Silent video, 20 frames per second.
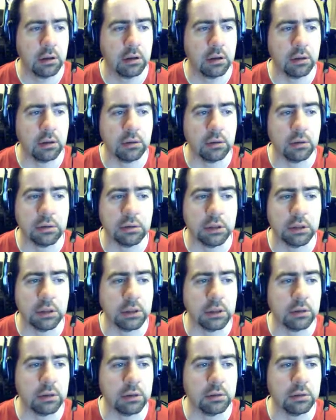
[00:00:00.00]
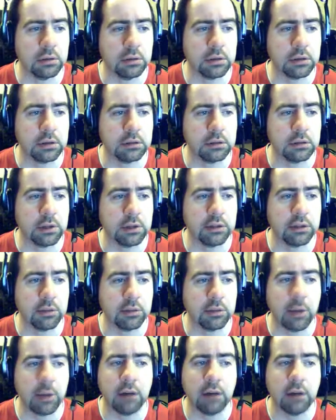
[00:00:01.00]
O dear Lord, that
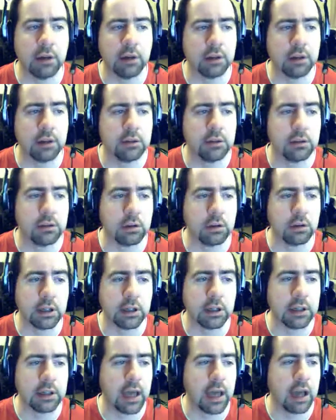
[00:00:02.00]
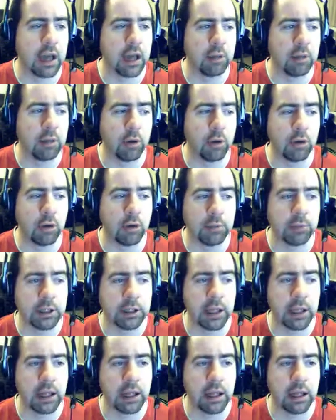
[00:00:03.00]
rests above us, looking down upon me
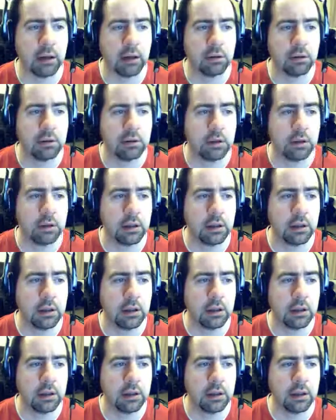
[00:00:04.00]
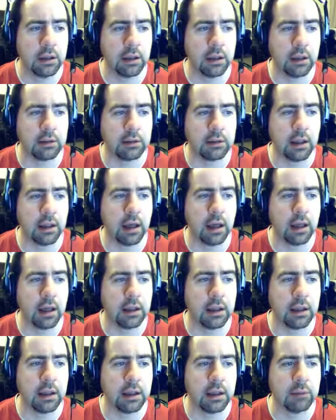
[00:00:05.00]
now, as
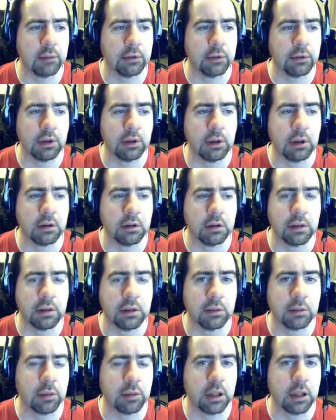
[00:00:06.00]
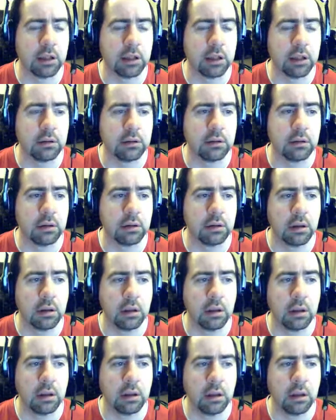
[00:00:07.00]
I am returned to this place,
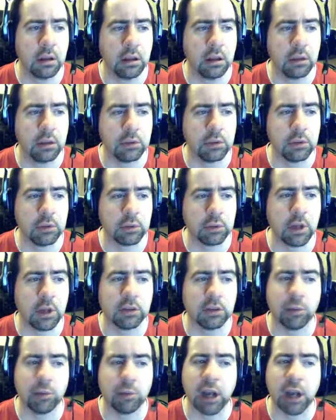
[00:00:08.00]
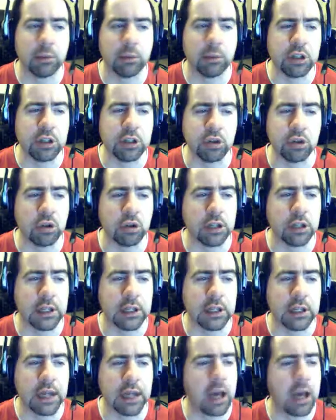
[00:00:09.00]
which once brought me joy
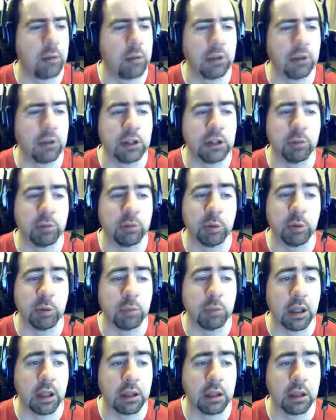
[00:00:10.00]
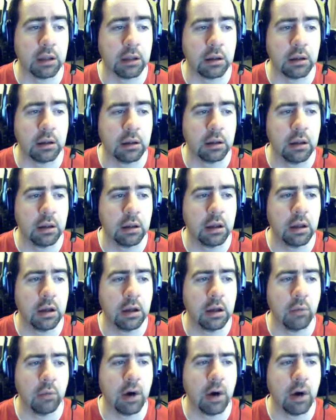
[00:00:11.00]
and now brings me pain.
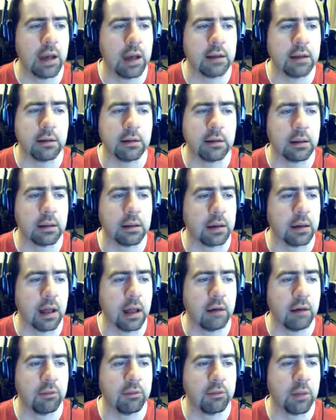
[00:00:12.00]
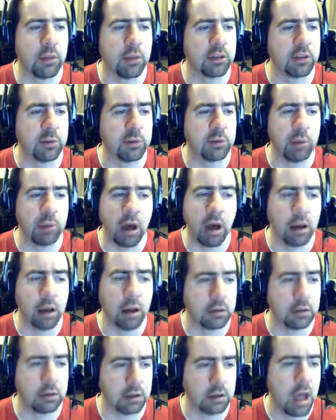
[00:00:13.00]
Why is it that love must be
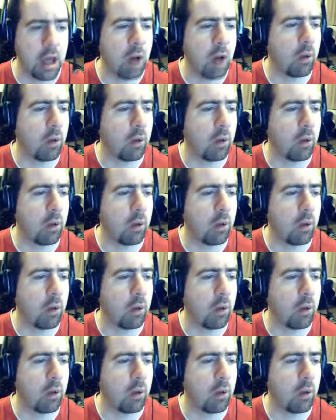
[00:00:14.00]
parted?